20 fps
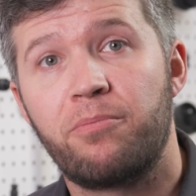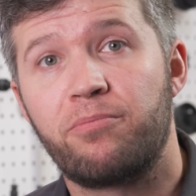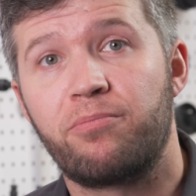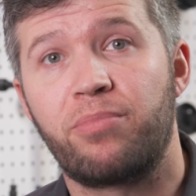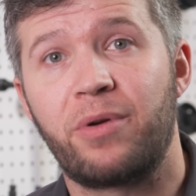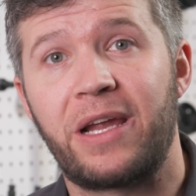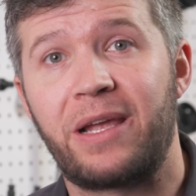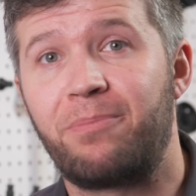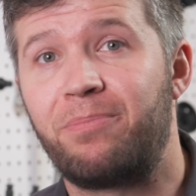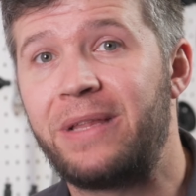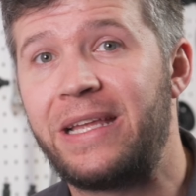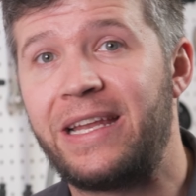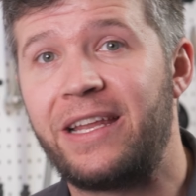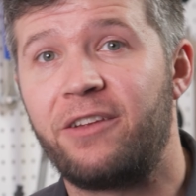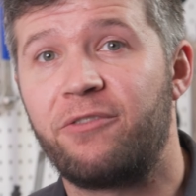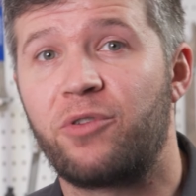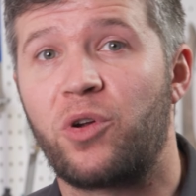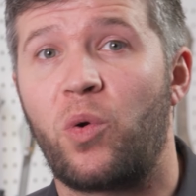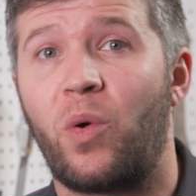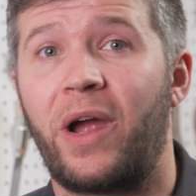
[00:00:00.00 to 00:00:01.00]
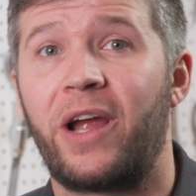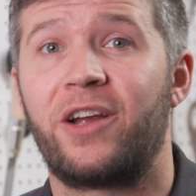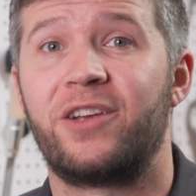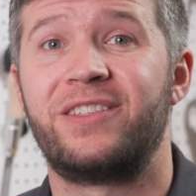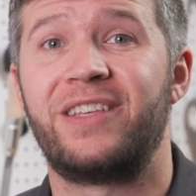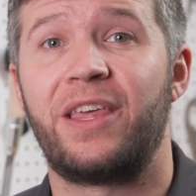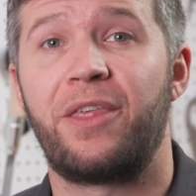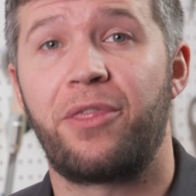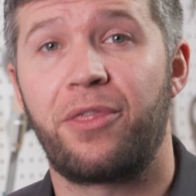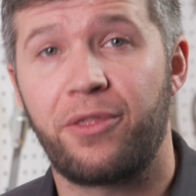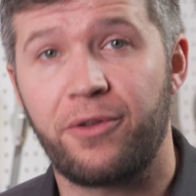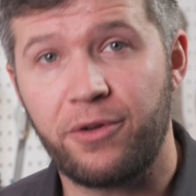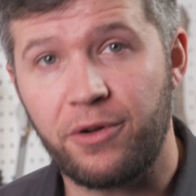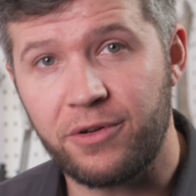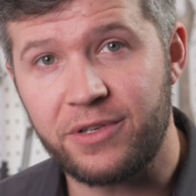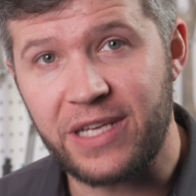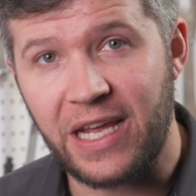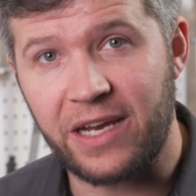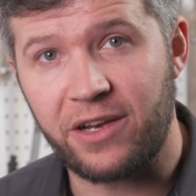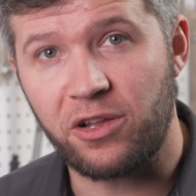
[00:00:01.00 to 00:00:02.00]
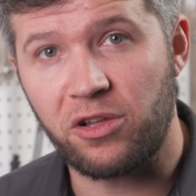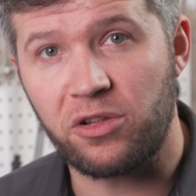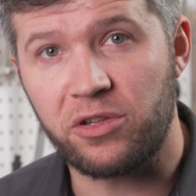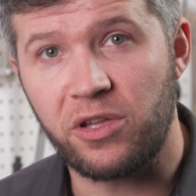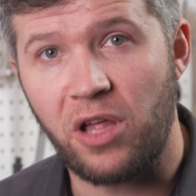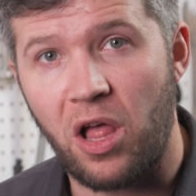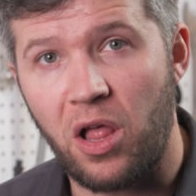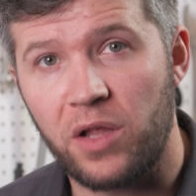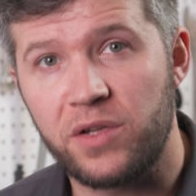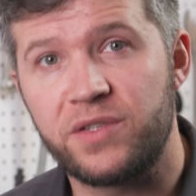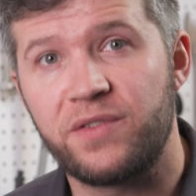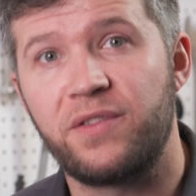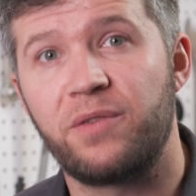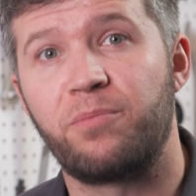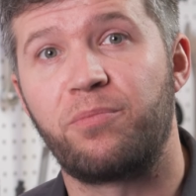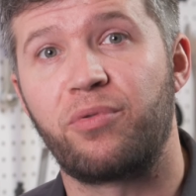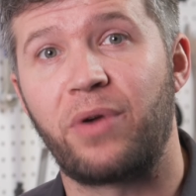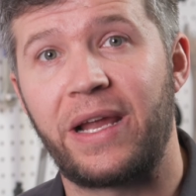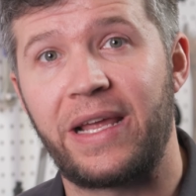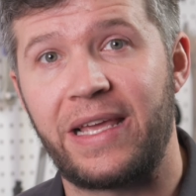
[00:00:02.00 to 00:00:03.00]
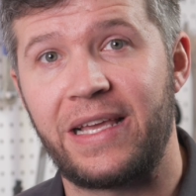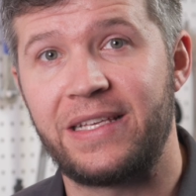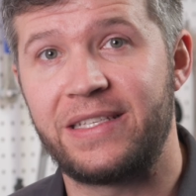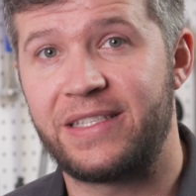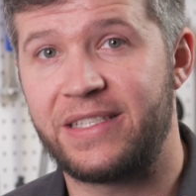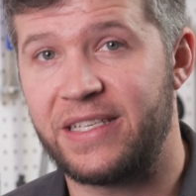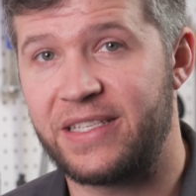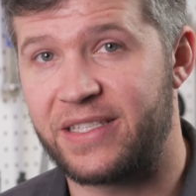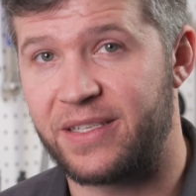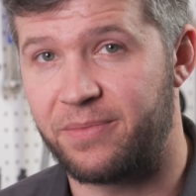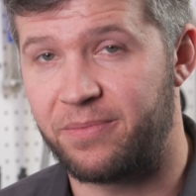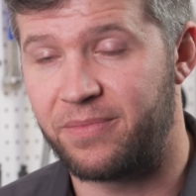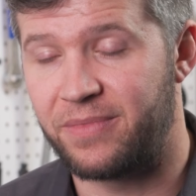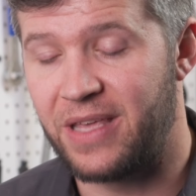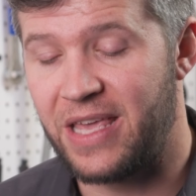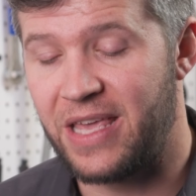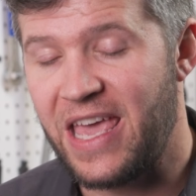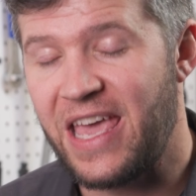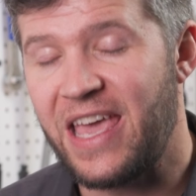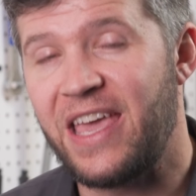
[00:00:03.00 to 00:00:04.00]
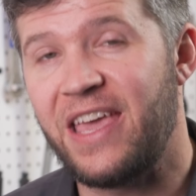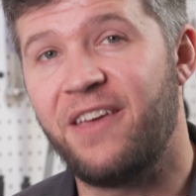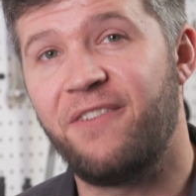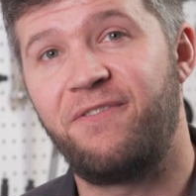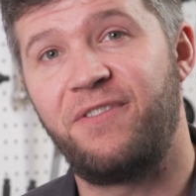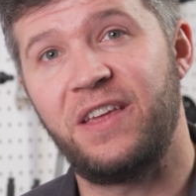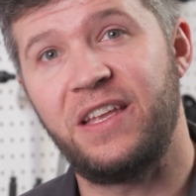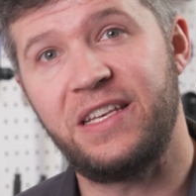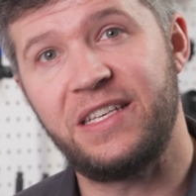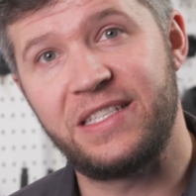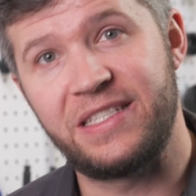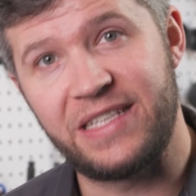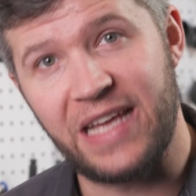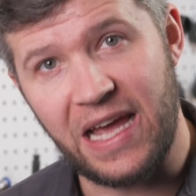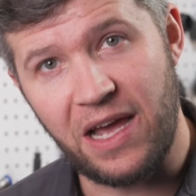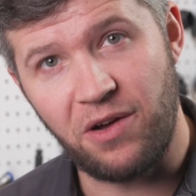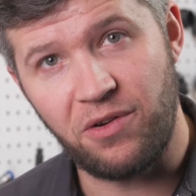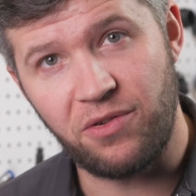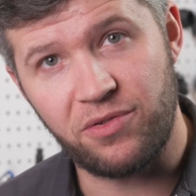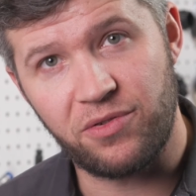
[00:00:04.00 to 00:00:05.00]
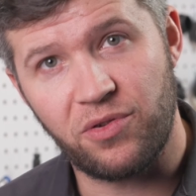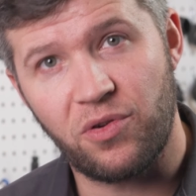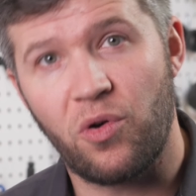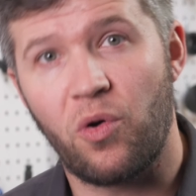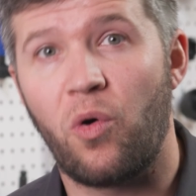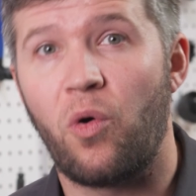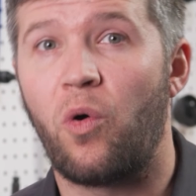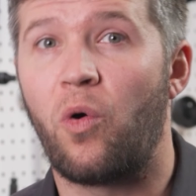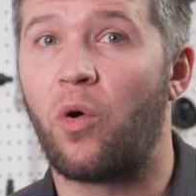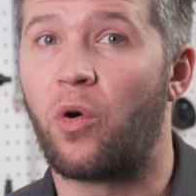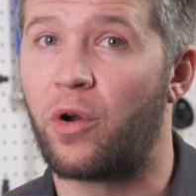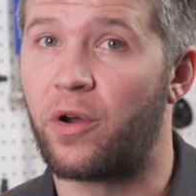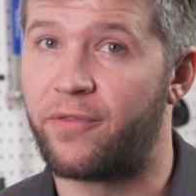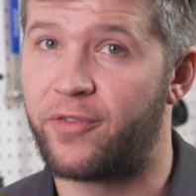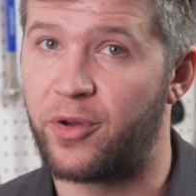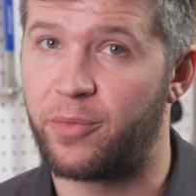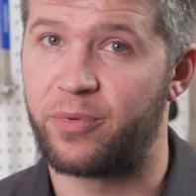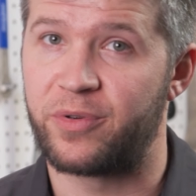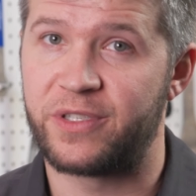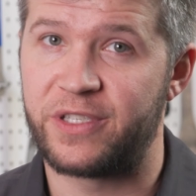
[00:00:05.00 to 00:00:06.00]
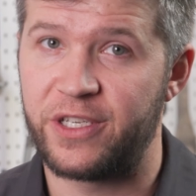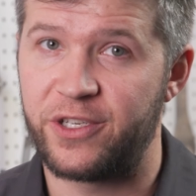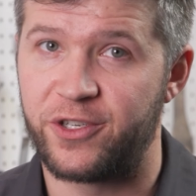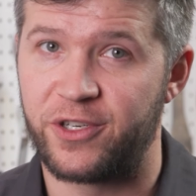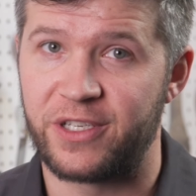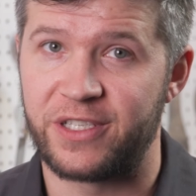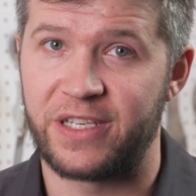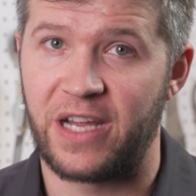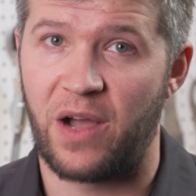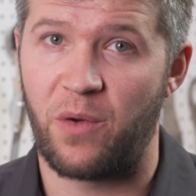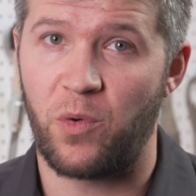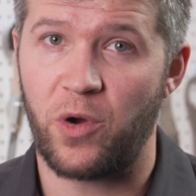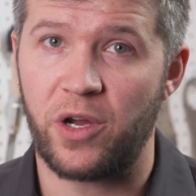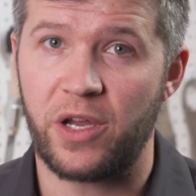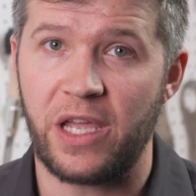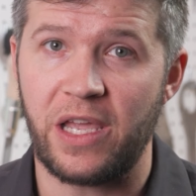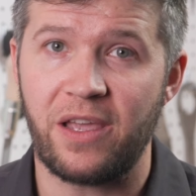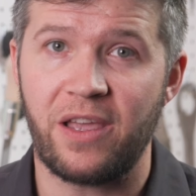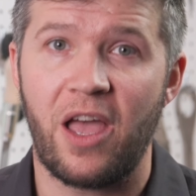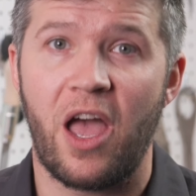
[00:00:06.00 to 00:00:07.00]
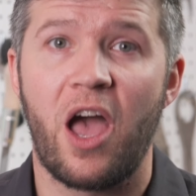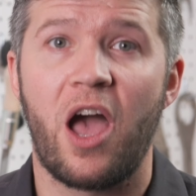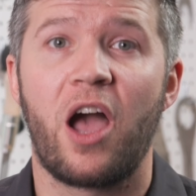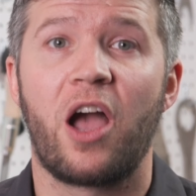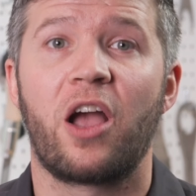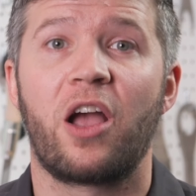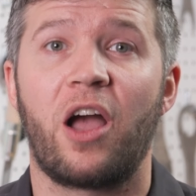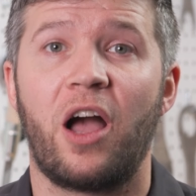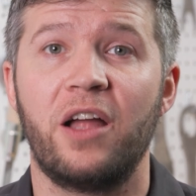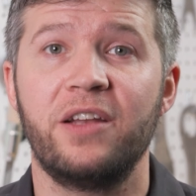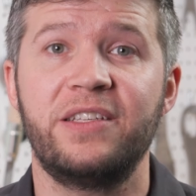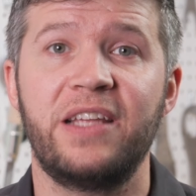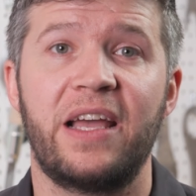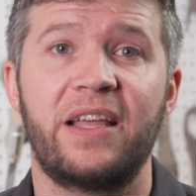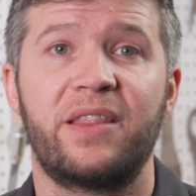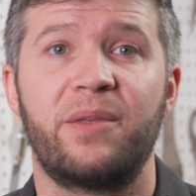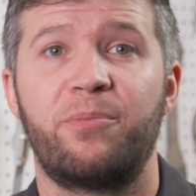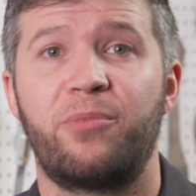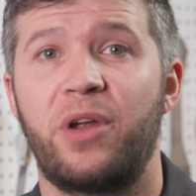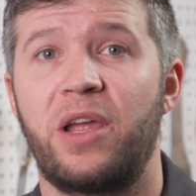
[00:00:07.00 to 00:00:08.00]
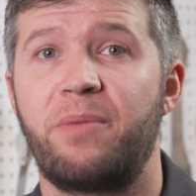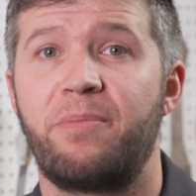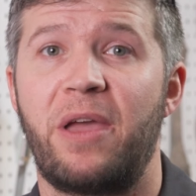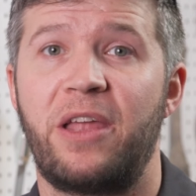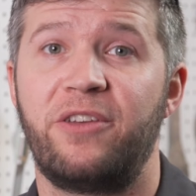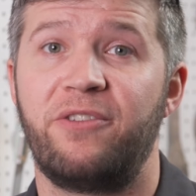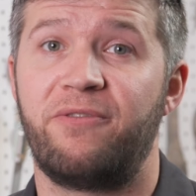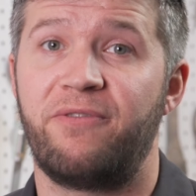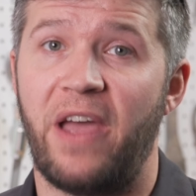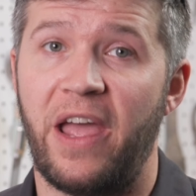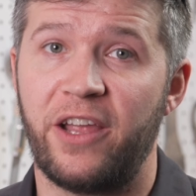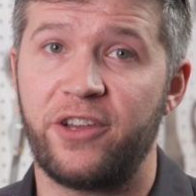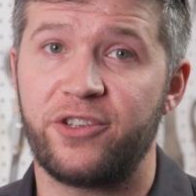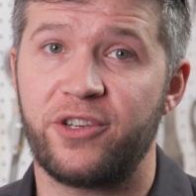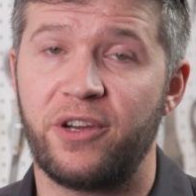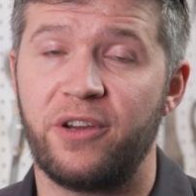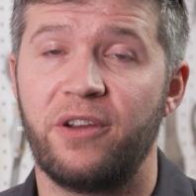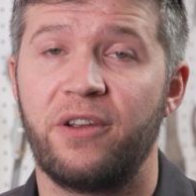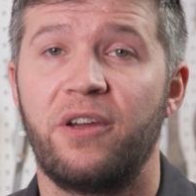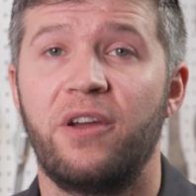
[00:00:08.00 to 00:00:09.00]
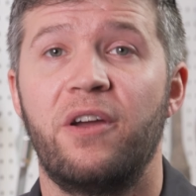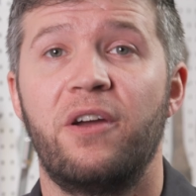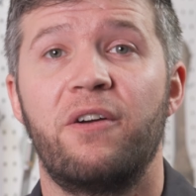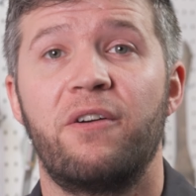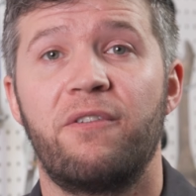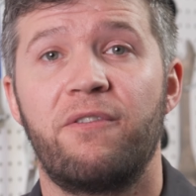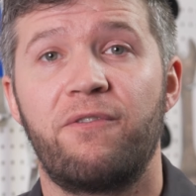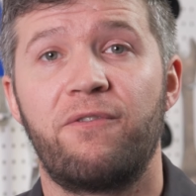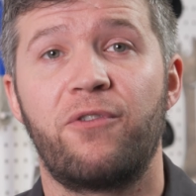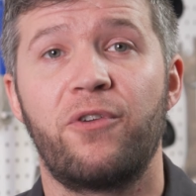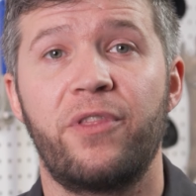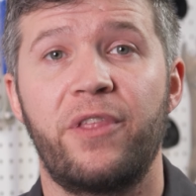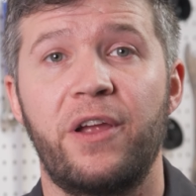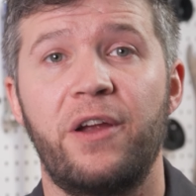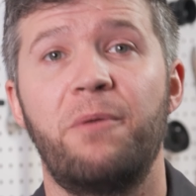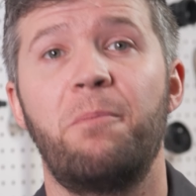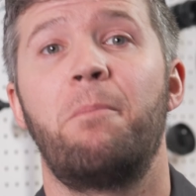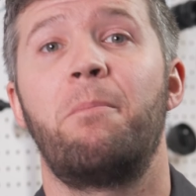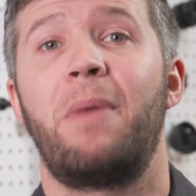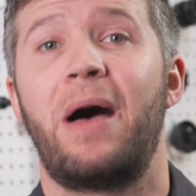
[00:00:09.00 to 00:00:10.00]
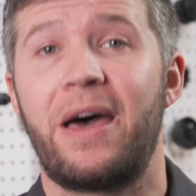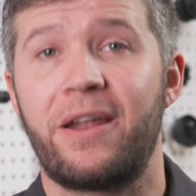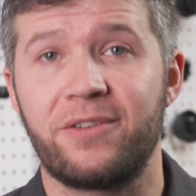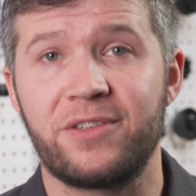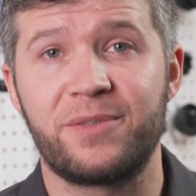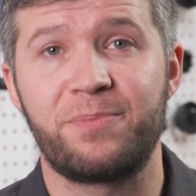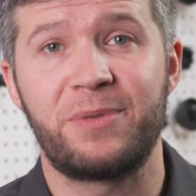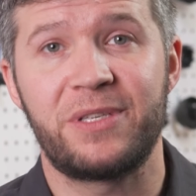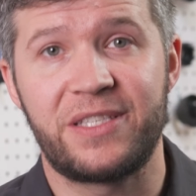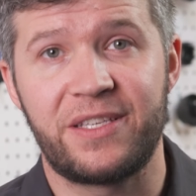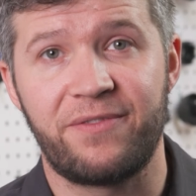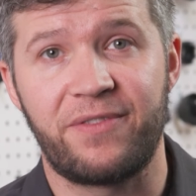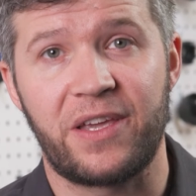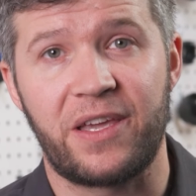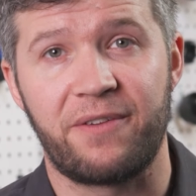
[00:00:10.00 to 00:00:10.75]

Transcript: Brake bleeding requires a thorough technical knowledge of the braking system. If in doubt, or if your procedure is not working, contact the brake manufacturer for their model-specific